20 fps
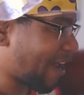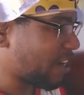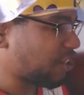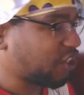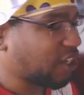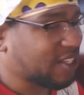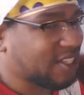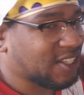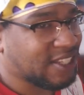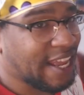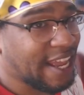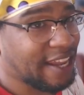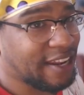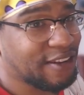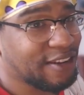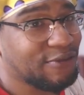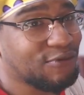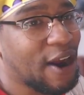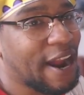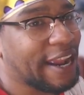I just said.
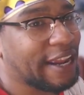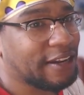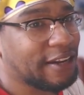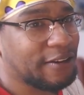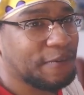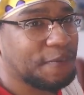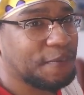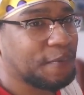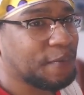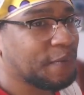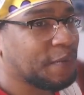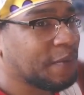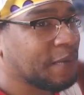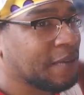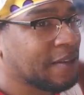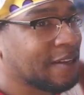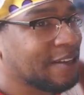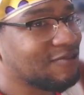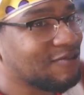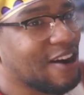Right.
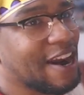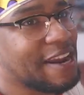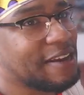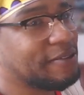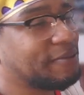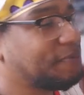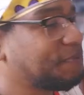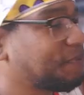Right.